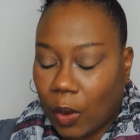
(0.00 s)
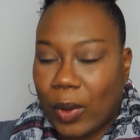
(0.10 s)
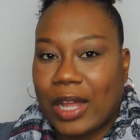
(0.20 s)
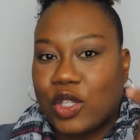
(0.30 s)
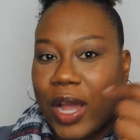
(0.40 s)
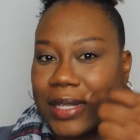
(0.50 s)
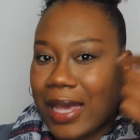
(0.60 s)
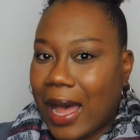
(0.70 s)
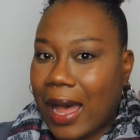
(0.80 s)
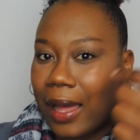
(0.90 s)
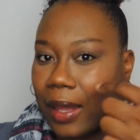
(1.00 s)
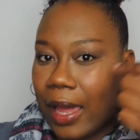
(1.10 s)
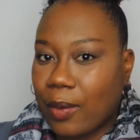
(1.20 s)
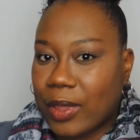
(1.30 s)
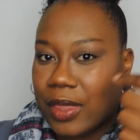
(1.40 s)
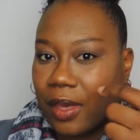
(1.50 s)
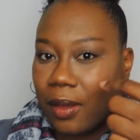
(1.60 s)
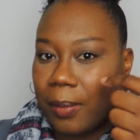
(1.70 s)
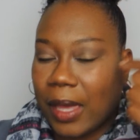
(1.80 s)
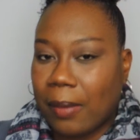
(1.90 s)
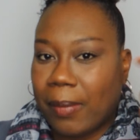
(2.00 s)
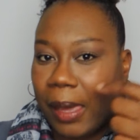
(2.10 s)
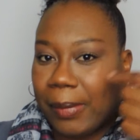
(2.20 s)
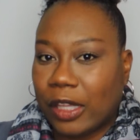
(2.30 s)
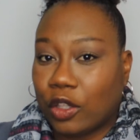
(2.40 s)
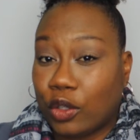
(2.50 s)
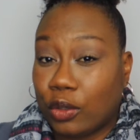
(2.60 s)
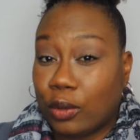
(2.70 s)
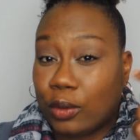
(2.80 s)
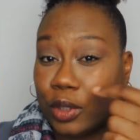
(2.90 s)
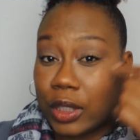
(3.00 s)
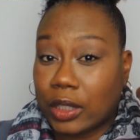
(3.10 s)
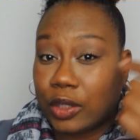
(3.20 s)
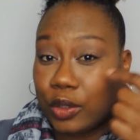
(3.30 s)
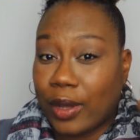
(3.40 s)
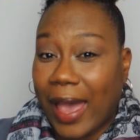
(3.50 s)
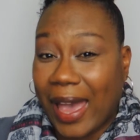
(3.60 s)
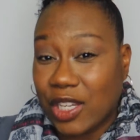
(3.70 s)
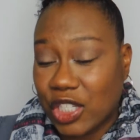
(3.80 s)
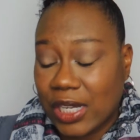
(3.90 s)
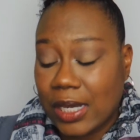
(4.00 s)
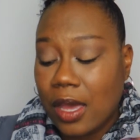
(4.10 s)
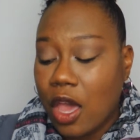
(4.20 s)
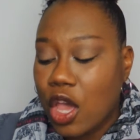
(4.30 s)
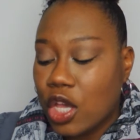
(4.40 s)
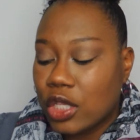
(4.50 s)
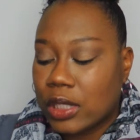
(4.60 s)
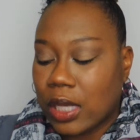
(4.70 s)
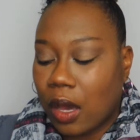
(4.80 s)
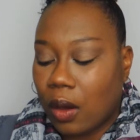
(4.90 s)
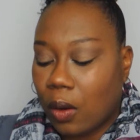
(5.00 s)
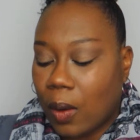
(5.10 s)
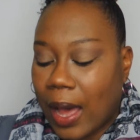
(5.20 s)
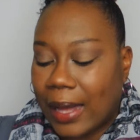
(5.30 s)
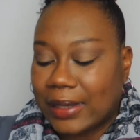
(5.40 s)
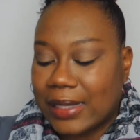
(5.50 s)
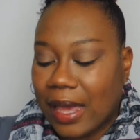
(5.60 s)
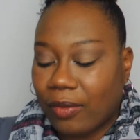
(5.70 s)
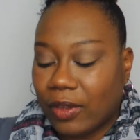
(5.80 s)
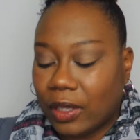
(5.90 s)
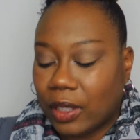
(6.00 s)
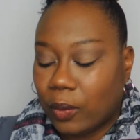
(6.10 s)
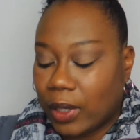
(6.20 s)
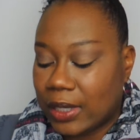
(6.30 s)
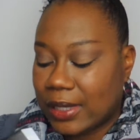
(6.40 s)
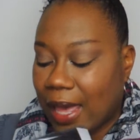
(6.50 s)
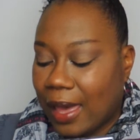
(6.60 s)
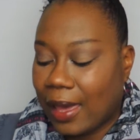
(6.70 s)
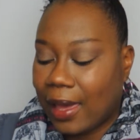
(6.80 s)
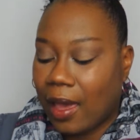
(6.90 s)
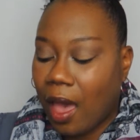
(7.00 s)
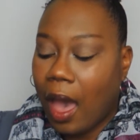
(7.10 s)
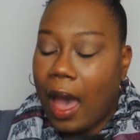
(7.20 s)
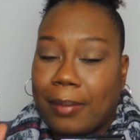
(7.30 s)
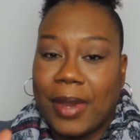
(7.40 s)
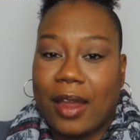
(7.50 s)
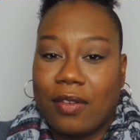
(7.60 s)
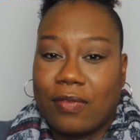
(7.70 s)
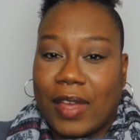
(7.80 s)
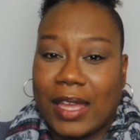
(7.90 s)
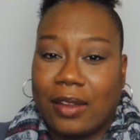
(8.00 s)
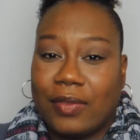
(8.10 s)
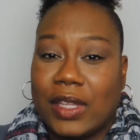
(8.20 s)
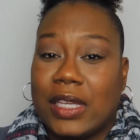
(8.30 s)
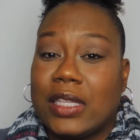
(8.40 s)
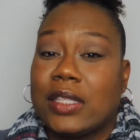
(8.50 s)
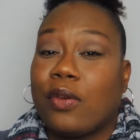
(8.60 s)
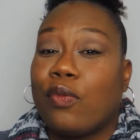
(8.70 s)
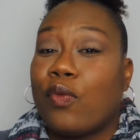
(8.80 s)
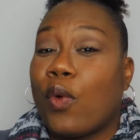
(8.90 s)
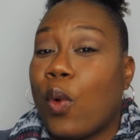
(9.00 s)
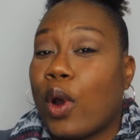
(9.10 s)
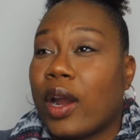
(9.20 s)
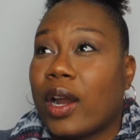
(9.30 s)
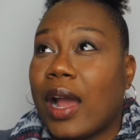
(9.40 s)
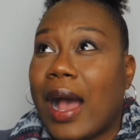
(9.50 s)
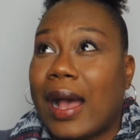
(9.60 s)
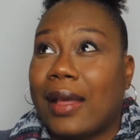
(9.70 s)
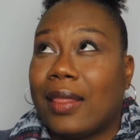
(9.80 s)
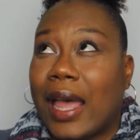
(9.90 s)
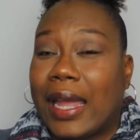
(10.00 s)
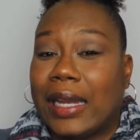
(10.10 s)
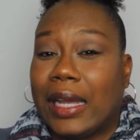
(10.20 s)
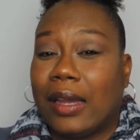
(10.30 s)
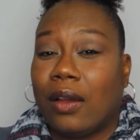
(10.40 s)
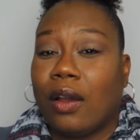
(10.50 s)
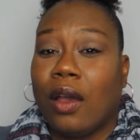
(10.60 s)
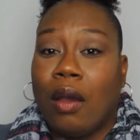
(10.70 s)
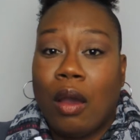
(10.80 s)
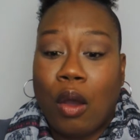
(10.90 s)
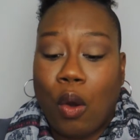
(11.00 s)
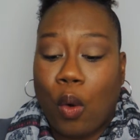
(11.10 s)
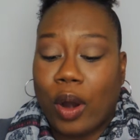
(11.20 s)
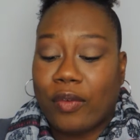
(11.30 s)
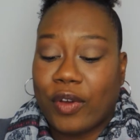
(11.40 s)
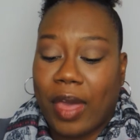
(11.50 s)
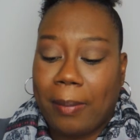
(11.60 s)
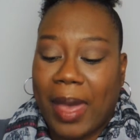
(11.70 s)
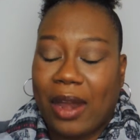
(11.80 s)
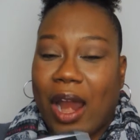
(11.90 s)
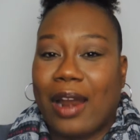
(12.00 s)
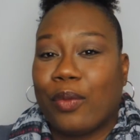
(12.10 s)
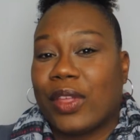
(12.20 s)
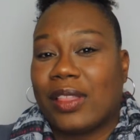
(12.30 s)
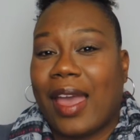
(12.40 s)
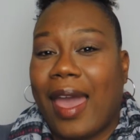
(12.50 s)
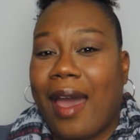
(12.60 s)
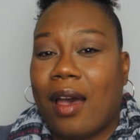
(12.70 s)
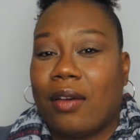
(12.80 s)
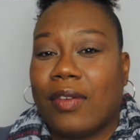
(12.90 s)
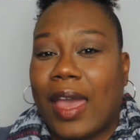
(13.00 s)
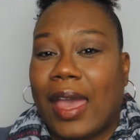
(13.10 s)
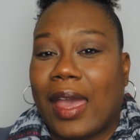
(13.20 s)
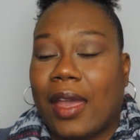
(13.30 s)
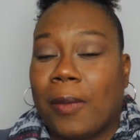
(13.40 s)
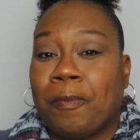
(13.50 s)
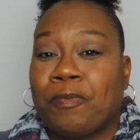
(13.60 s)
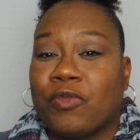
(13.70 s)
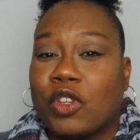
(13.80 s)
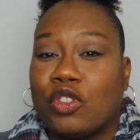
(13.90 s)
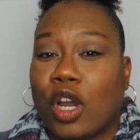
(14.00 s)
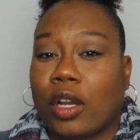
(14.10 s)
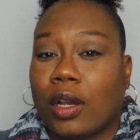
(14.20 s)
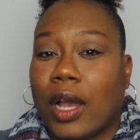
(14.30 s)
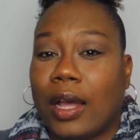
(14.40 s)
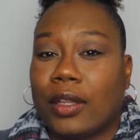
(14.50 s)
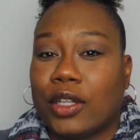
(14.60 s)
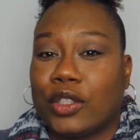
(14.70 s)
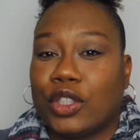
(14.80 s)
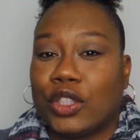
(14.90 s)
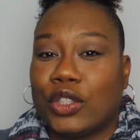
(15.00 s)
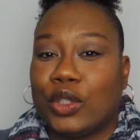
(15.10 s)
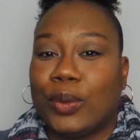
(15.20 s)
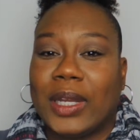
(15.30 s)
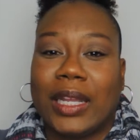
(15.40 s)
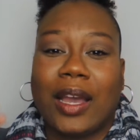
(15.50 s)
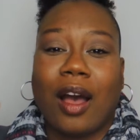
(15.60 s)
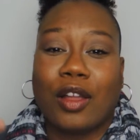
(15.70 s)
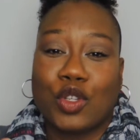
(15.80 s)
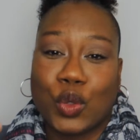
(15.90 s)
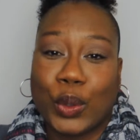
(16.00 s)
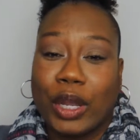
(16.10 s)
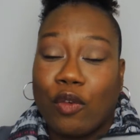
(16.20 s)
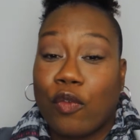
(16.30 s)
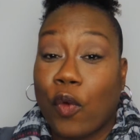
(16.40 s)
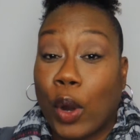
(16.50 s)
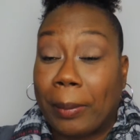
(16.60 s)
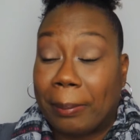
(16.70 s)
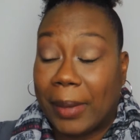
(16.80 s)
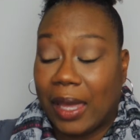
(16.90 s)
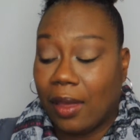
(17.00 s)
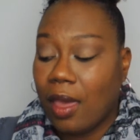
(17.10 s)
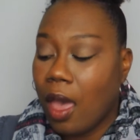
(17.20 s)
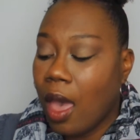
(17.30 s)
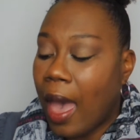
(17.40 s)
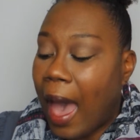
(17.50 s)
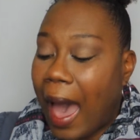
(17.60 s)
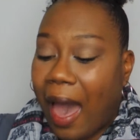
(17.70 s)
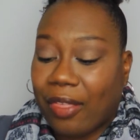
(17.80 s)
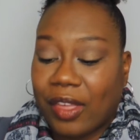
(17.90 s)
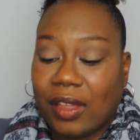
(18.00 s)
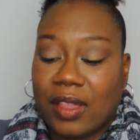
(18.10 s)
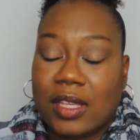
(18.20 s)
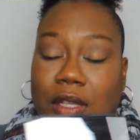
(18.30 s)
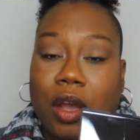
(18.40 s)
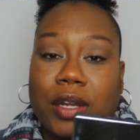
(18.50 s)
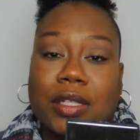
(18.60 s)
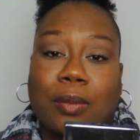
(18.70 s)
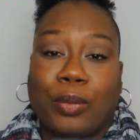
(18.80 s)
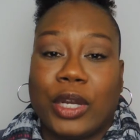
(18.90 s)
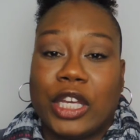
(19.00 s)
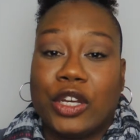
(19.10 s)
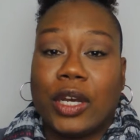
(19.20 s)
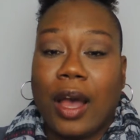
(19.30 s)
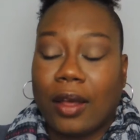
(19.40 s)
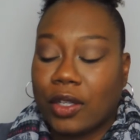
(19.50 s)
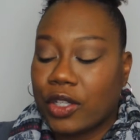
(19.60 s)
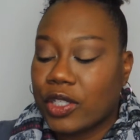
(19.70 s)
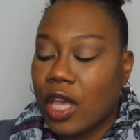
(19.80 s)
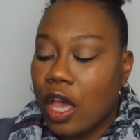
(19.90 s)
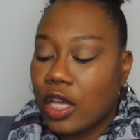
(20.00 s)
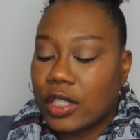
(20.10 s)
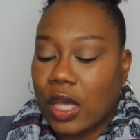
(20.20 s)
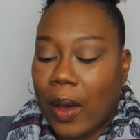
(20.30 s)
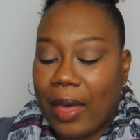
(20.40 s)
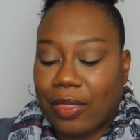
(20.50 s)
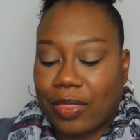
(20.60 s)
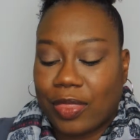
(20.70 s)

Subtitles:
when I tried to highlight with them, it made me look a little ashy. So I definitely want to say I'm not a fan of these for highlighting, or for that matter, I don't think they have a darker color to do any contouring for me. I think these are some pretty good colors, so